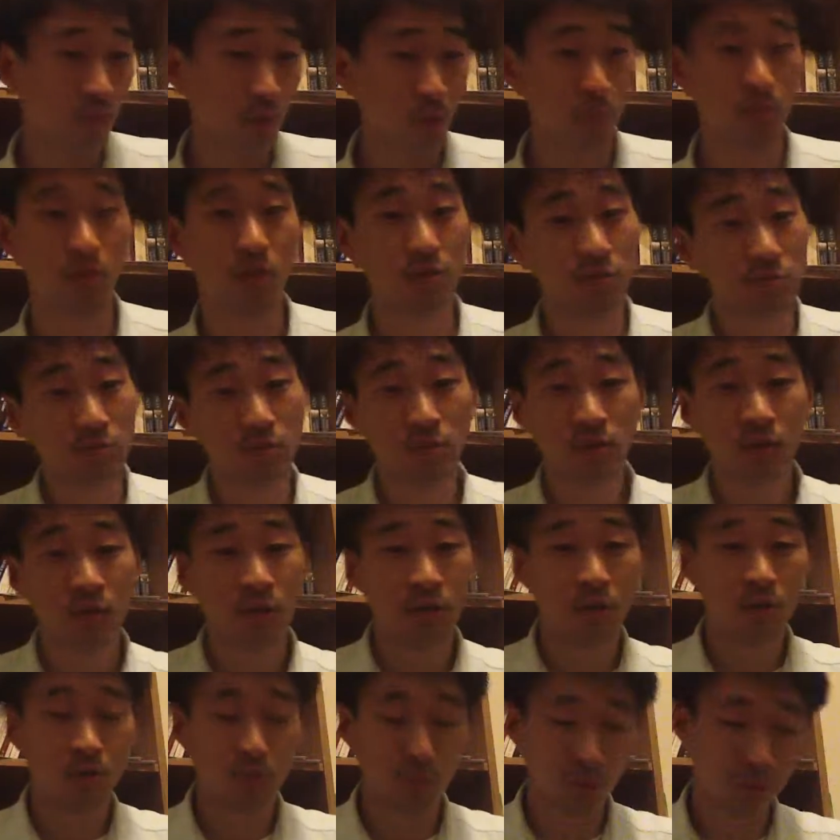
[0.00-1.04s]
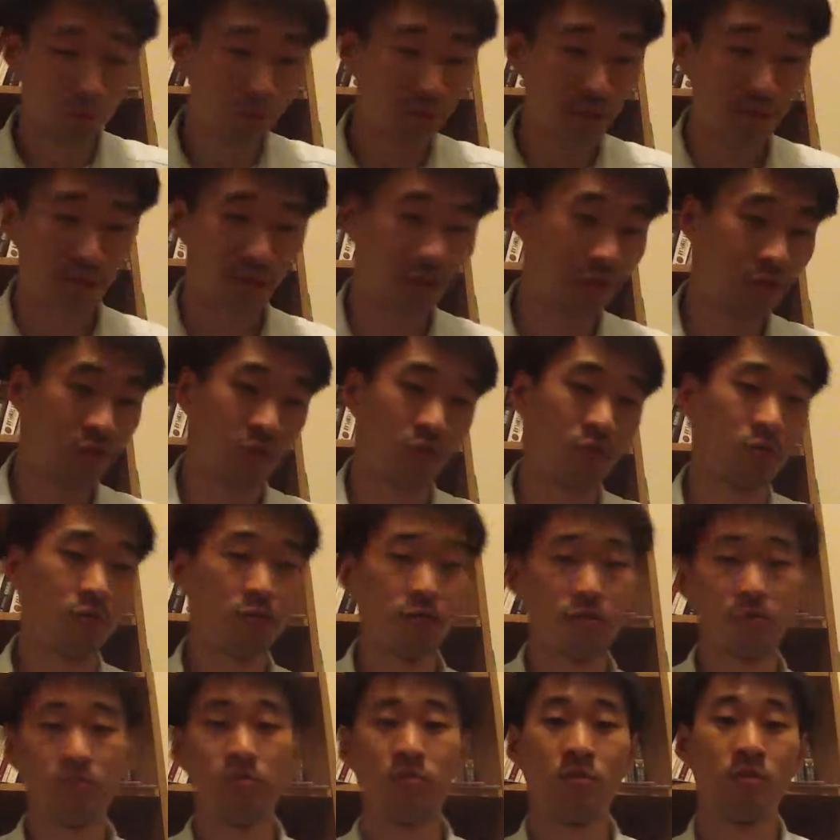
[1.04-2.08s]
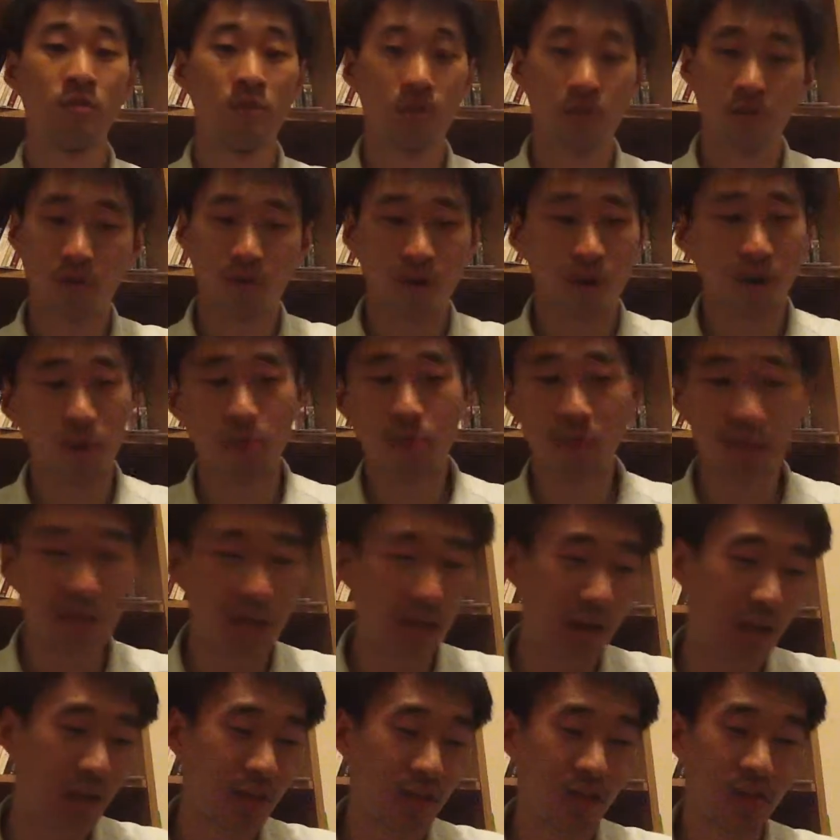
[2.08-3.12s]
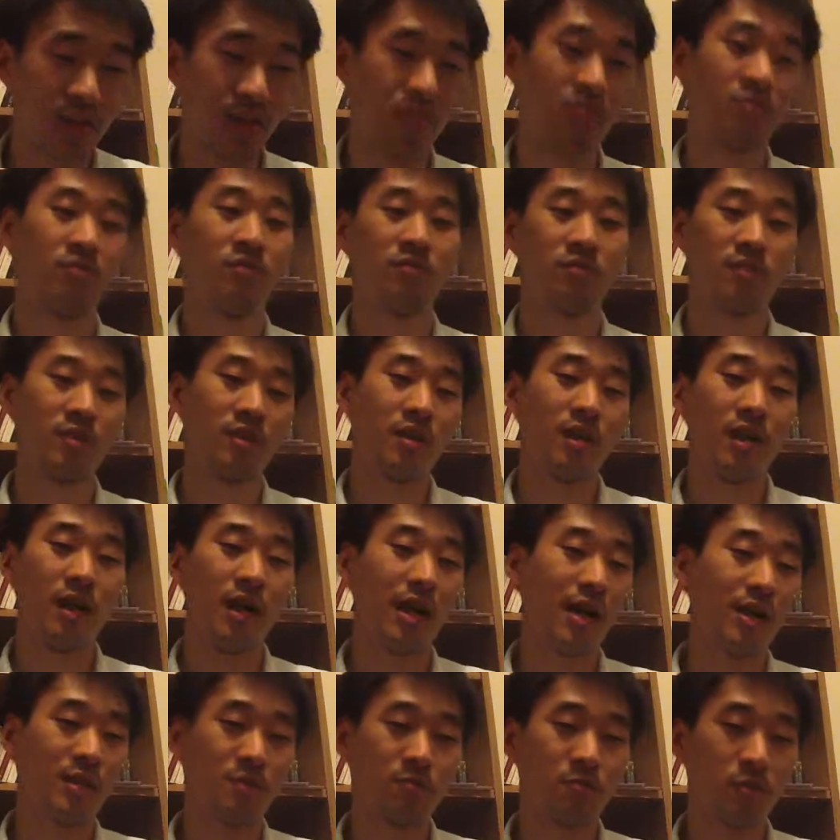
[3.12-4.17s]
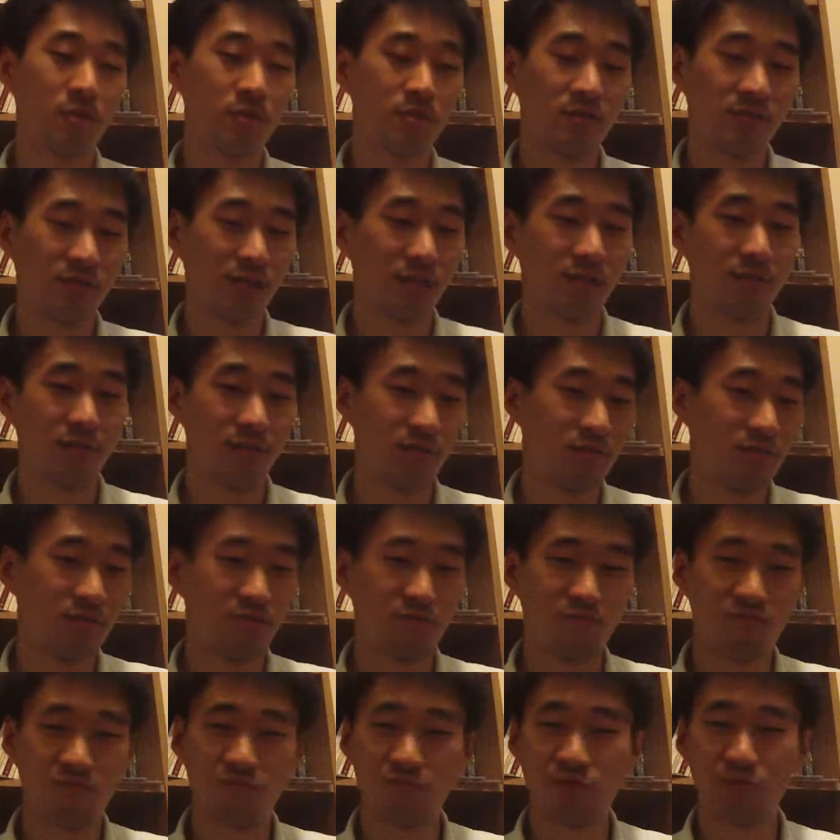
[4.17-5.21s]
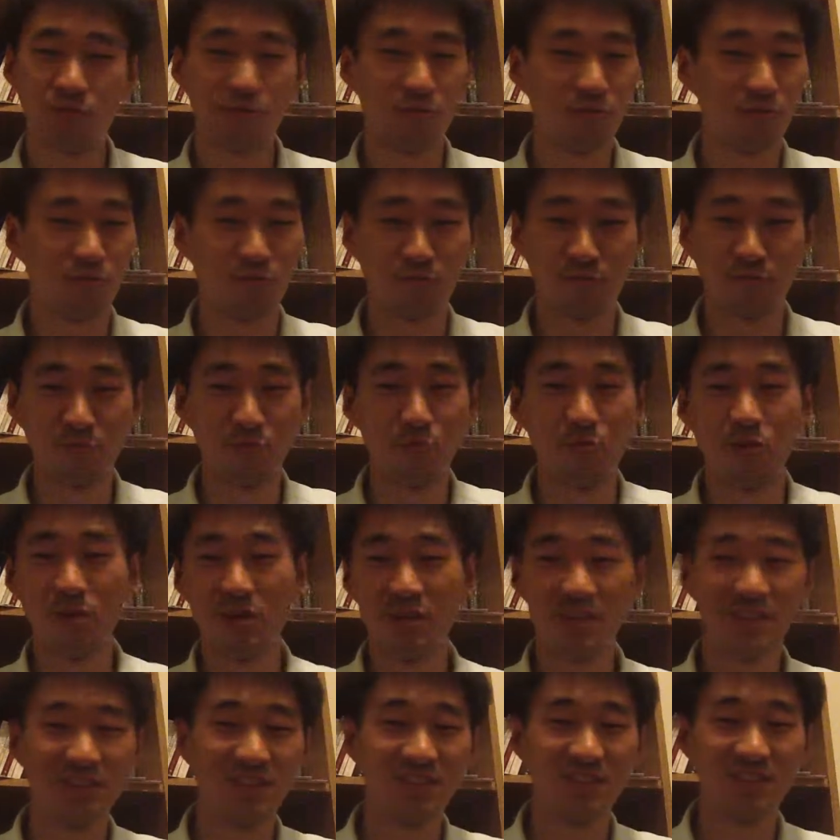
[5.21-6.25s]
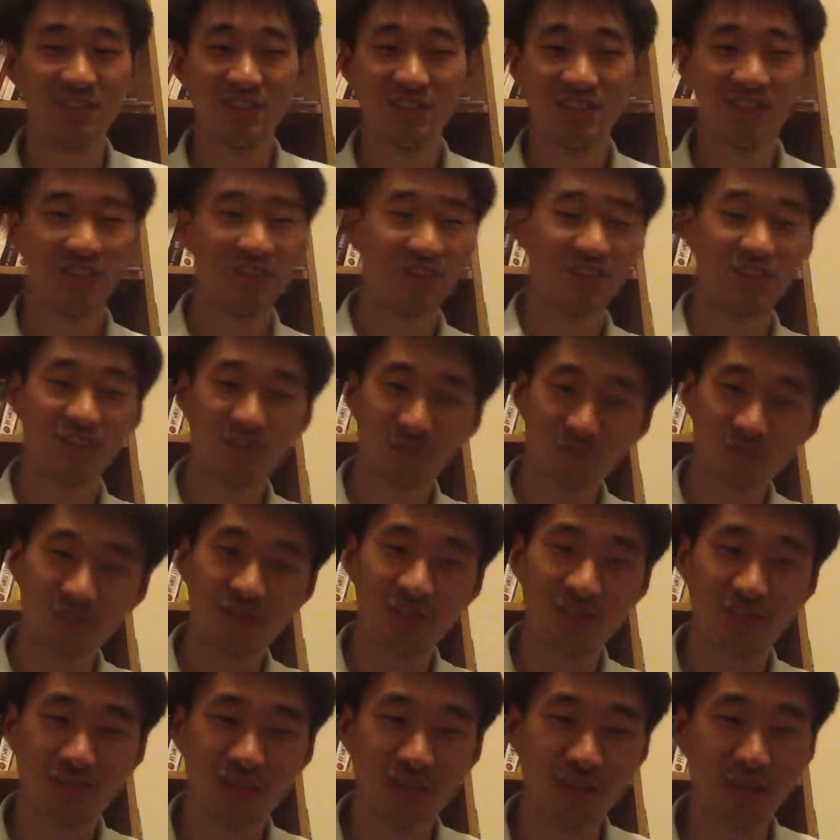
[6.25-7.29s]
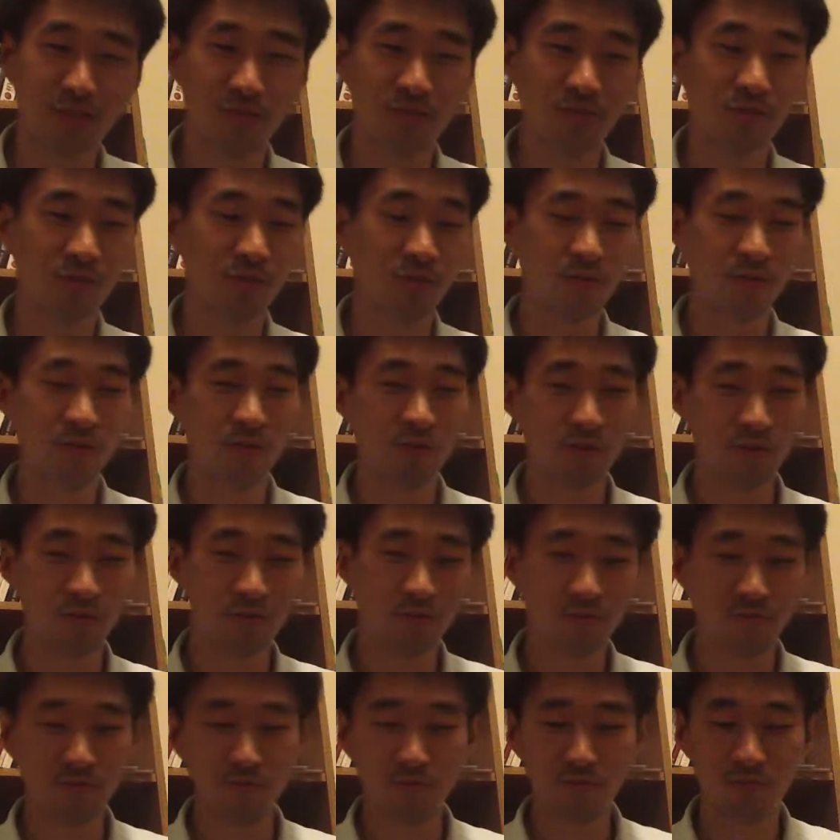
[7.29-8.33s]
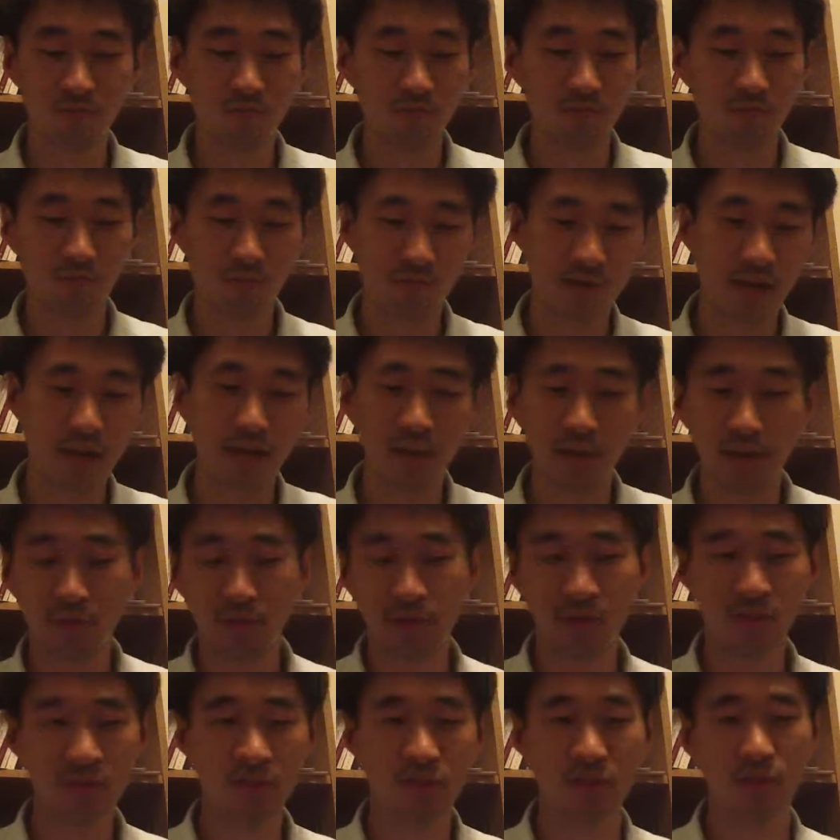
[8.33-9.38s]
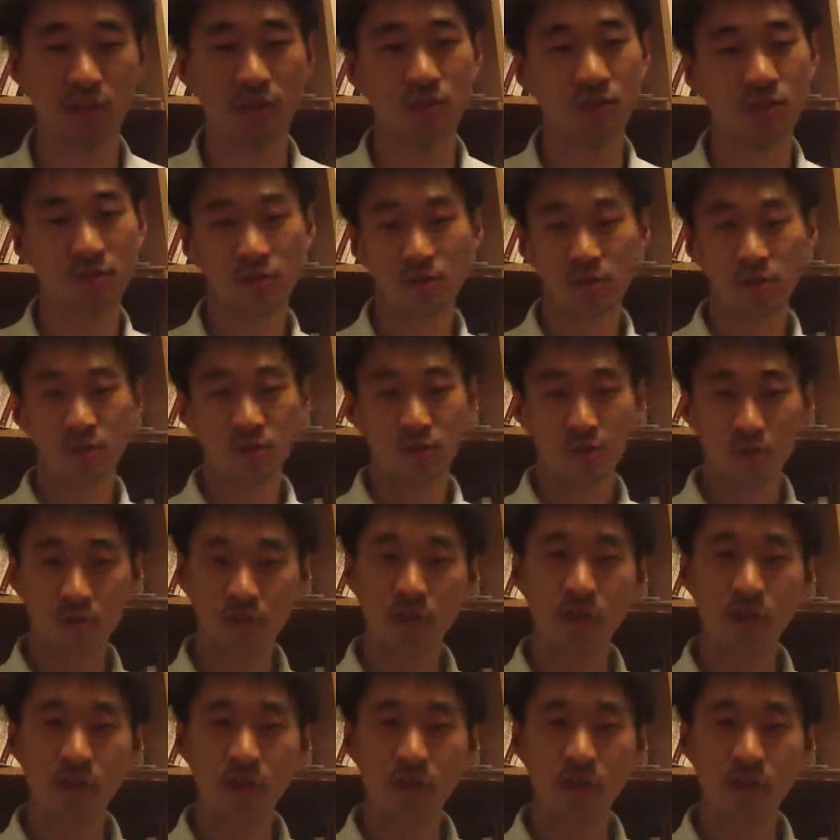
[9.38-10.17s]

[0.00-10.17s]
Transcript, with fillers: well, Real Racing Two, Carmageddon, Asphalt Seven, through one. There's all these games or, or rally racing, all